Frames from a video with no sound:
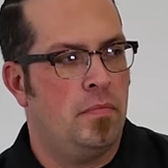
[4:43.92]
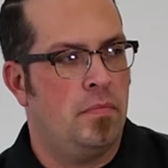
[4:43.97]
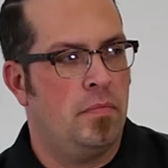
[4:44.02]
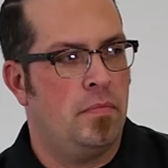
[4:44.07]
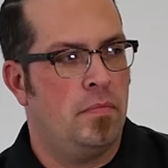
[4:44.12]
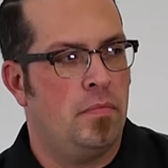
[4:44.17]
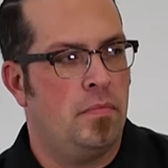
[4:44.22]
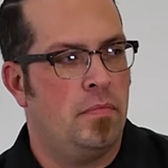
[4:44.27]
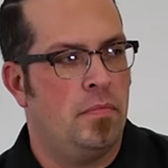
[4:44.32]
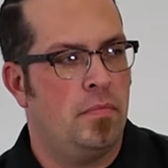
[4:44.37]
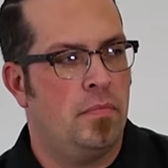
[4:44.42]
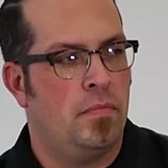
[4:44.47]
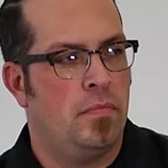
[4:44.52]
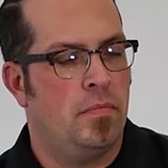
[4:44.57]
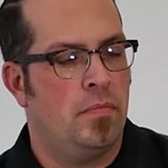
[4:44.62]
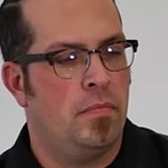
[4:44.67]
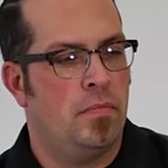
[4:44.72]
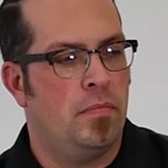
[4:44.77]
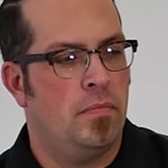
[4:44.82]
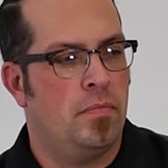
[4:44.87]

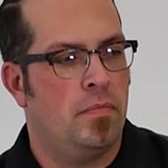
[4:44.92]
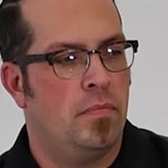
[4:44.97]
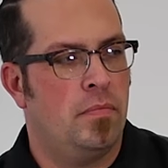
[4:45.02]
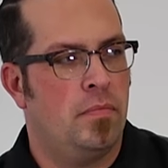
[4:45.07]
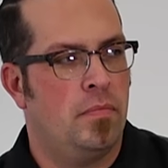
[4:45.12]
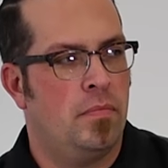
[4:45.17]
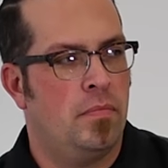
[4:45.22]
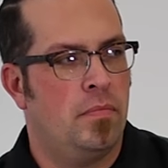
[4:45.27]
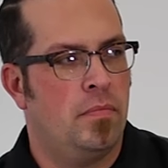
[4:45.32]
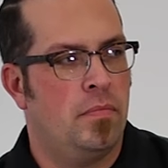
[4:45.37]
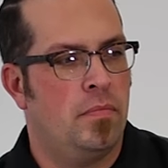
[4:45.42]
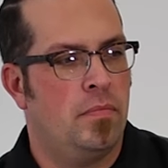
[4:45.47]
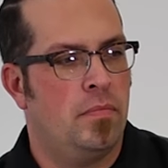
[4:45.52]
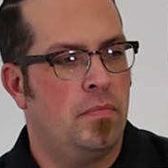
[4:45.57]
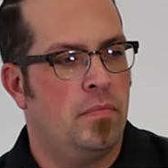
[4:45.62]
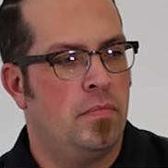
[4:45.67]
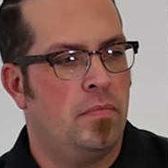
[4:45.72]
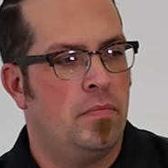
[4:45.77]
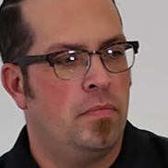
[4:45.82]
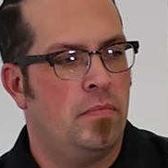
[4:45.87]

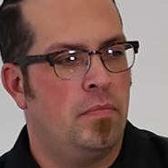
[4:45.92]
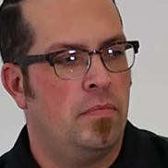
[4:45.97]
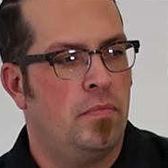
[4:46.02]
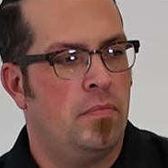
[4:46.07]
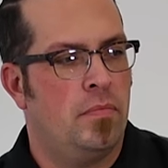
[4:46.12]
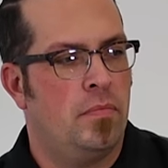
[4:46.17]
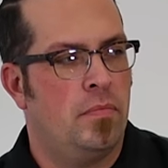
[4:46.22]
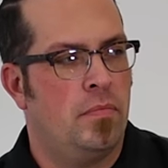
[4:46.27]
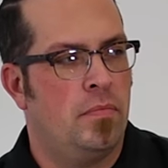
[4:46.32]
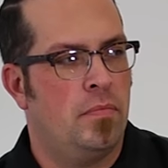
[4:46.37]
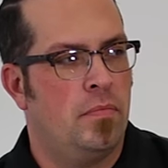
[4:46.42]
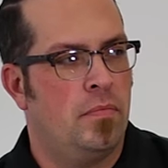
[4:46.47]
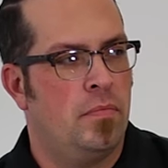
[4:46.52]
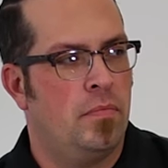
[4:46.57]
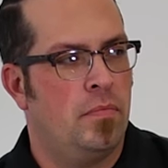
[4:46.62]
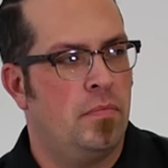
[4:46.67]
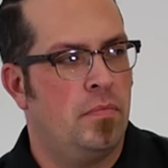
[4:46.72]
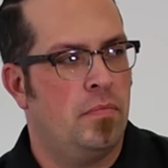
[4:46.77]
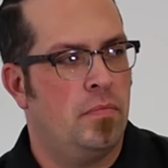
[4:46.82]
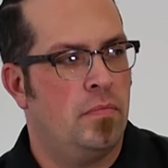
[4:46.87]

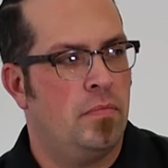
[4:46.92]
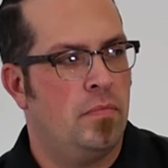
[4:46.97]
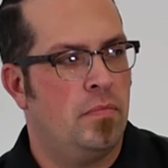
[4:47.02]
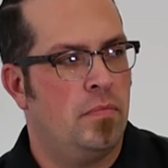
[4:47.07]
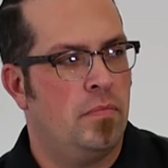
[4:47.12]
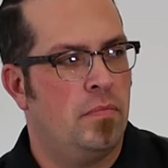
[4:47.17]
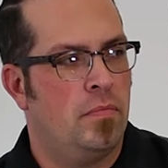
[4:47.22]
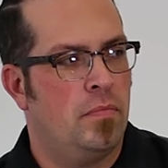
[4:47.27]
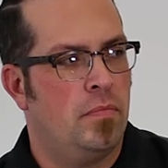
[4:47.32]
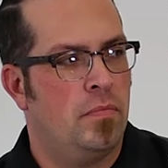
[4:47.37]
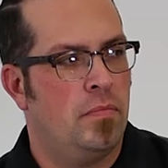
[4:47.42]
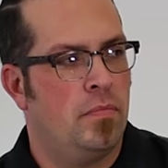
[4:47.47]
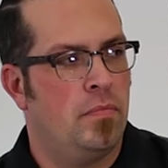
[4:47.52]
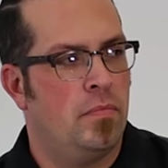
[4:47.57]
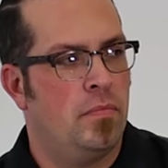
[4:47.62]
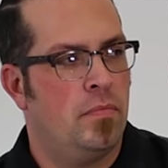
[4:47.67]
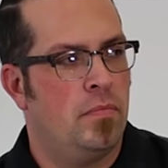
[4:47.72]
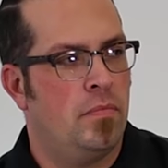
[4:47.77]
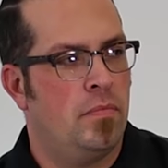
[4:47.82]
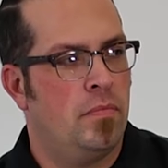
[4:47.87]

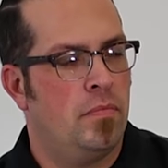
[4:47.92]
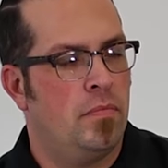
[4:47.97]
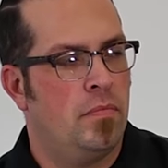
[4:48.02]
(silent)